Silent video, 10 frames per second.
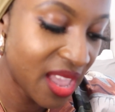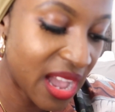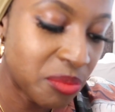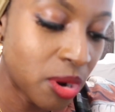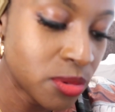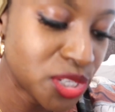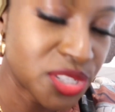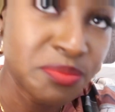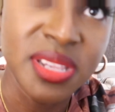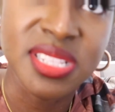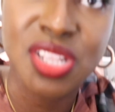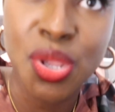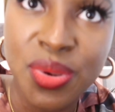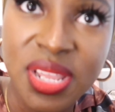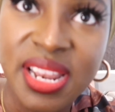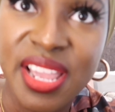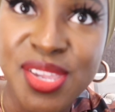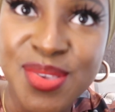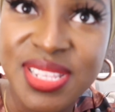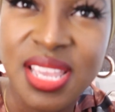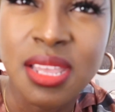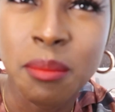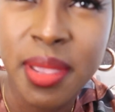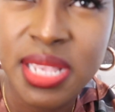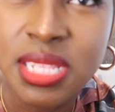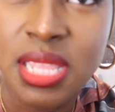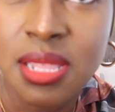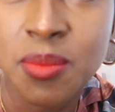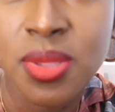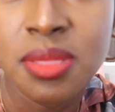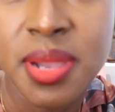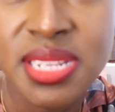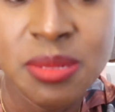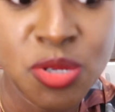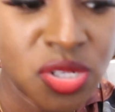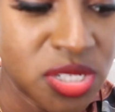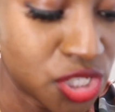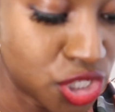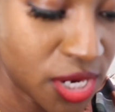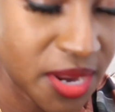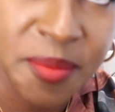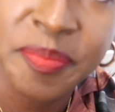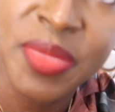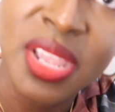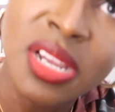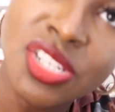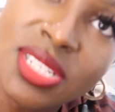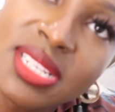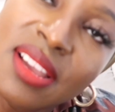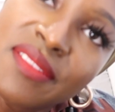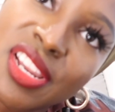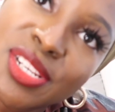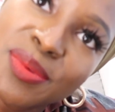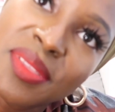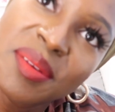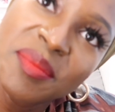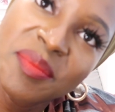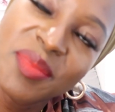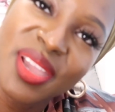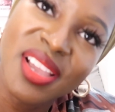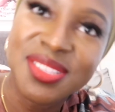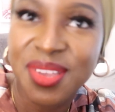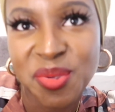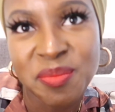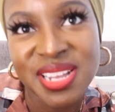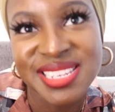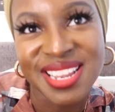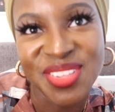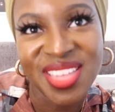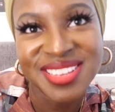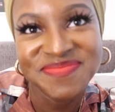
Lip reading: I'll probably just be slowly like using them, mixing them with my deep conditioner just till I finish with them. But yeah, just thought I'd come back and tell you that.